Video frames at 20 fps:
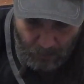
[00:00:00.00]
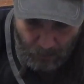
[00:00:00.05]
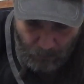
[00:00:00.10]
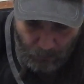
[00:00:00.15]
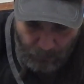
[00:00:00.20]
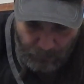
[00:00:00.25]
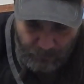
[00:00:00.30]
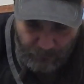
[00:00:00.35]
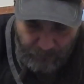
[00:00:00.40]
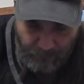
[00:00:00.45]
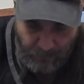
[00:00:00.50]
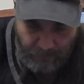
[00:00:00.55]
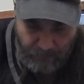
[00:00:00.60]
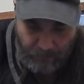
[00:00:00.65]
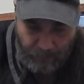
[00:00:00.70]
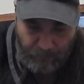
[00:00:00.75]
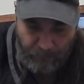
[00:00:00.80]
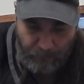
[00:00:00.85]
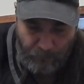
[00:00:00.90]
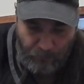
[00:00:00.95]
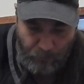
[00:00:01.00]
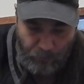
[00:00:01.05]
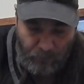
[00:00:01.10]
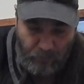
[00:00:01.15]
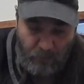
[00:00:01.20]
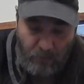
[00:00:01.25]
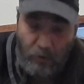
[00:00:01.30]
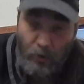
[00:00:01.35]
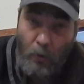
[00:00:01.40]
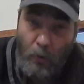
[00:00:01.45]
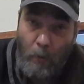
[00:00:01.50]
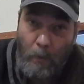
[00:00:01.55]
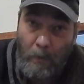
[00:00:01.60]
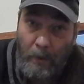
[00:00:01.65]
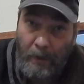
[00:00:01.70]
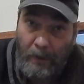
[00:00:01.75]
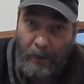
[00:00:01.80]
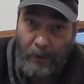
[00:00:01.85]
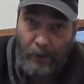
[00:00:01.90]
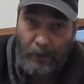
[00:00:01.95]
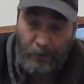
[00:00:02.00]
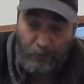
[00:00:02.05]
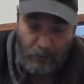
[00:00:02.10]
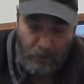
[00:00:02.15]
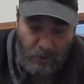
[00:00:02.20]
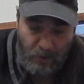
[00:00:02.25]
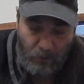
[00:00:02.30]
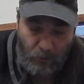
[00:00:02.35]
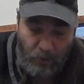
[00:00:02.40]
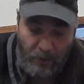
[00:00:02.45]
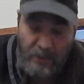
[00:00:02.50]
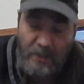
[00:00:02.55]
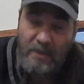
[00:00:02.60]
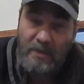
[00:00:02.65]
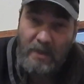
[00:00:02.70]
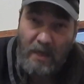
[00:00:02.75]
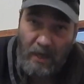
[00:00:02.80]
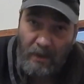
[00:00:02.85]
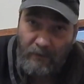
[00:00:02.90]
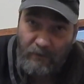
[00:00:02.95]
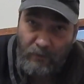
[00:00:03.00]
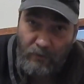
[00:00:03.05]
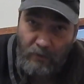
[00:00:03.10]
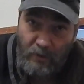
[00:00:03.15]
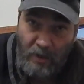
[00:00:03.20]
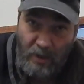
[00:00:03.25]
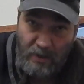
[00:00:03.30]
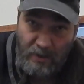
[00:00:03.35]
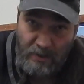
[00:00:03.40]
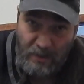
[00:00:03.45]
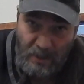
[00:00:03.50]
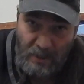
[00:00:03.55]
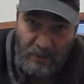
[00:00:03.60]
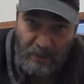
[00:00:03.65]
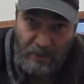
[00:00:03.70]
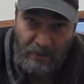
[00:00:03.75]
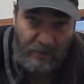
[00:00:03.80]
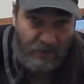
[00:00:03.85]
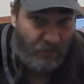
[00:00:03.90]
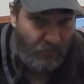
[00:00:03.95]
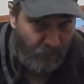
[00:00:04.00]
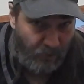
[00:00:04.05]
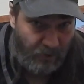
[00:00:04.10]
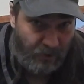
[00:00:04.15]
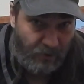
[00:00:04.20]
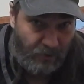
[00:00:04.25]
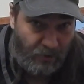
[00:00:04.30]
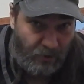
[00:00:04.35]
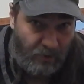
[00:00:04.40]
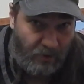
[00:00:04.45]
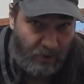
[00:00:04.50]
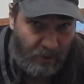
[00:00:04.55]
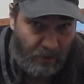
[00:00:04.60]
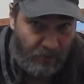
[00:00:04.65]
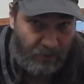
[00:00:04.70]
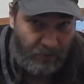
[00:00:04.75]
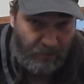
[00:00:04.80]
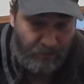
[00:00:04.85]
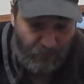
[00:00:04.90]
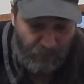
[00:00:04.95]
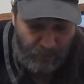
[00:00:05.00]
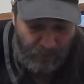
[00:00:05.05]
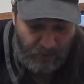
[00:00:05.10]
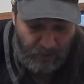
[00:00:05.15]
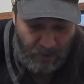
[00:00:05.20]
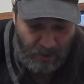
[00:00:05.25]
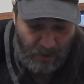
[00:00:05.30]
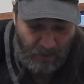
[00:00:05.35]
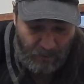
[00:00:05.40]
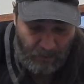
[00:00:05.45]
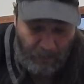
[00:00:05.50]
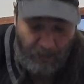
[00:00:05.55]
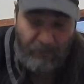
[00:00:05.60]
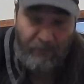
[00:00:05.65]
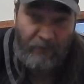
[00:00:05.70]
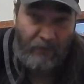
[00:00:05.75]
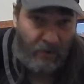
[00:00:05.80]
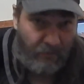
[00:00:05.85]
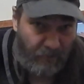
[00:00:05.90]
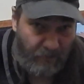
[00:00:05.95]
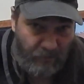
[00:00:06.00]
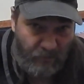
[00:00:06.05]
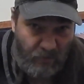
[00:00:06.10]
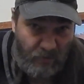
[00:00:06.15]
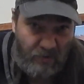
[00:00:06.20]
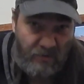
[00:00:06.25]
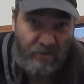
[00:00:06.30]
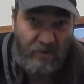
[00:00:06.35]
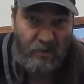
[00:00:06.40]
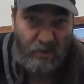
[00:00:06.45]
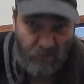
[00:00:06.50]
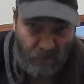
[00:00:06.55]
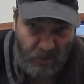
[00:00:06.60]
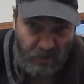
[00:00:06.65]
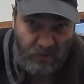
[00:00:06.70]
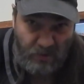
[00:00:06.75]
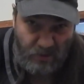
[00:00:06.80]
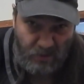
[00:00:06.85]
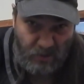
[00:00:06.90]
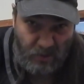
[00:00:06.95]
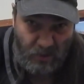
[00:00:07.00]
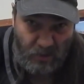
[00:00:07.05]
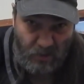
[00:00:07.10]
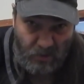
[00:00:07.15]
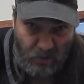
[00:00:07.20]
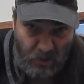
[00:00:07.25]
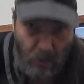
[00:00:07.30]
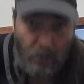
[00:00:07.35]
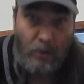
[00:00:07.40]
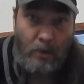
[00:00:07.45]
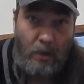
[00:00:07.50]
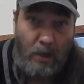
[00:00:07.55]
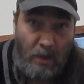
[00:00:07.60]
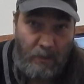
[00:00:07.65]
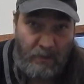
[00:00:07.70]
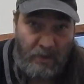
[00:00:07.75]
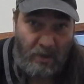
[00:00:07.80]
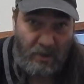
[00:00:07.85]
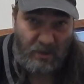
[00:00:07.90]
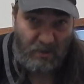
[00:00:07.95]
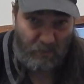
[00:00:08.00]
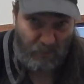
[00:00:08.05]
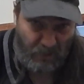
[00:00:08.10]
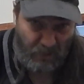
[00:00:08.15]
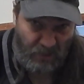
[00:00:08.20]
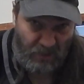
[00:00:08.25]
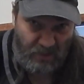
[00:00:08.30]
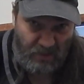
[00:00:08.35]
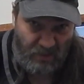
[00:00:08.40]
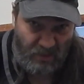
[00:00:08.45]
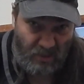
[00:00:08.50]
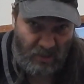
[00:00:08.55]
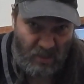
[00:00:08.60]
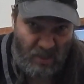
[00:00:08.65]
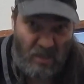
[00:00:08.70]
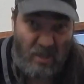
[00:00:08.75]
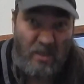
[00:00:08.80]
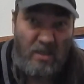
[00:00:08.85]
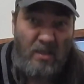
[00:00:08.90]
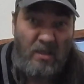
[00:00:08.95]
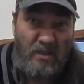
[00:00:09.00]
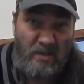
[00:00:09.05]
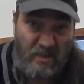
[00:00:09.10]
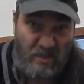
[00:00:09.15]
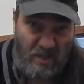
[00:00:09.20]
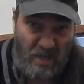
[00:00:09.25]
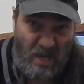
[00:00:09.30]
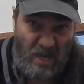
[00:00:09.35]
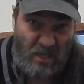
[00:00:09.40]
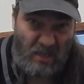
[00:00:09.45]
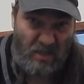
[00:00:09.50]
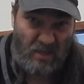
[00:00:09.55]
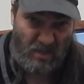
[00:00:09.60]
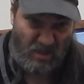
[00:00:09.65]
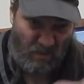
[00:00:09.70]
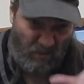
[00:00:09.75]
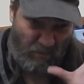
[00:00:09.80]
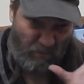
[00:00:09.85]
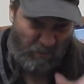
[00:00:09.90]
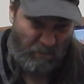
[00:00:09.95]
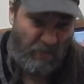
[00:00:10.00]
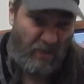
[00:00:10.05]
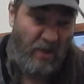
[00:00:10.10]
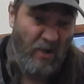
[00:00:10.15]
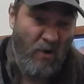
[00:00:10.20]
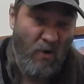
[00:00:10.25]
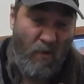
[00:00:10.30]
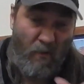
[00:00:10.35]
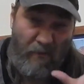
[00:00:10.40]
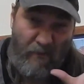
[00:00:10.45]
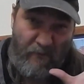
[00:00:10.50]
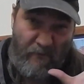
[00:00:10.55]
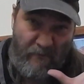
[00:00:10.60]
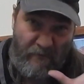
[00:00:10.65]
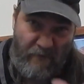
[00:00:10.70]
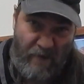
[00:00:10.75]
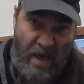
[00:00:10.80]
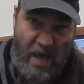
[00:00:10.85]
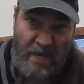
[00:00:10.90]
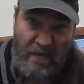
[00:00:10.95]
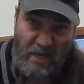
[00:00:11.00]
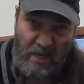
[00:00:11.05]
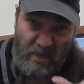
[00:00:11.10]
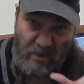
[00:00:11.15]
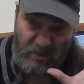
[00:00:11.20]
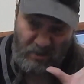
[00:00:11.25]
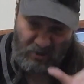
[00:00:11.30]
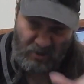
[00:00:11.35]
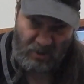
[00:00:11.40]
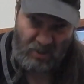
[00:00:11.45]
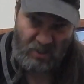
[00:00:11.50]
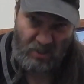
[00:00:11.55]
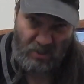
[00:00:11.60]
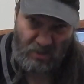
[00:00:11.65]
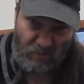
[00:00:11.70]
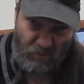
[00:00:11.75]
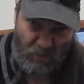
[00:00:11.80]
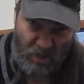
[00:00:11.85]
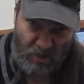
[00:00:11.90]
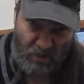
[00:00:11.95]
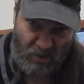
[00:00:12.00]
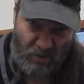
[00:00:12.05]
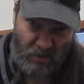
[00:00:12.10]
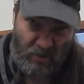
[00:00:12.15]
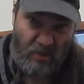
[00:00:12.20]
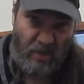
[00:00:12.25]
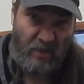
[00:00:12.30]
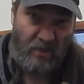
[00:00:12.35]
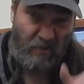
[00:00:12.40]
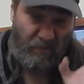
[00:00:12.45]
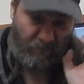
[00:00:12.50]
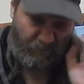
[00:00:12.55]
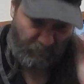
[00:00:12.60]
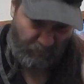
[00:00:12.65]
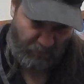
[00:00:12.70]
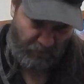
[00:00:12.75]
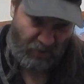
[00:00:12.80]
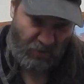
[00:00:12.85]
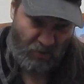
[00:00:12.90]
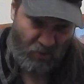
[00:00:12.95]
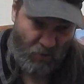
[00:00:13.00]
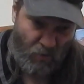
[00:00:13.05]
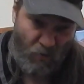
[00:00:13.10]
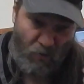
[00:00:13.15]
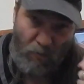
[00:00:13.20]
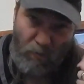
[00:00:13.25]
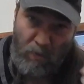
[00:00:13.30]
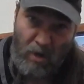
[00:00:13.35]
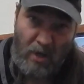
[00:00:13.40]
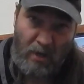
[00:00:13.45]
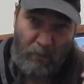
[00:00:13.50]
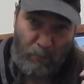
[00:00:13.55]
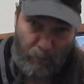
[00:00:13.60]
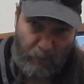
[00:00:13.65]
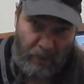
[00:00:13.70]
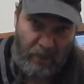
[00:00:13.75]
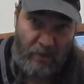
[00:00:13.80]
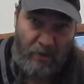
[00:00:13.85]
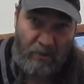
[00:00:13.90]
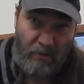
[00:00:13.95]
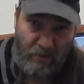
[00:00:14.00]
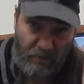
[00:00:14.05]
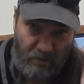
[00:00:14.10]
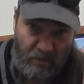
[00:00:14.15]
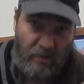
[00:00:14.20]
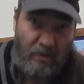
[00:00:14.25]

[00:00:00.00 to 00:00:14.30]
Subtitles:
What's your favorite food? Oh man. Well, I eat Thai food a lot in Thailand. It's really good and healthy for you. But my favorite food is the greasy shit. I'm talking pizza, steak, a big old fatty cheeseburger, and a big old mug of beer.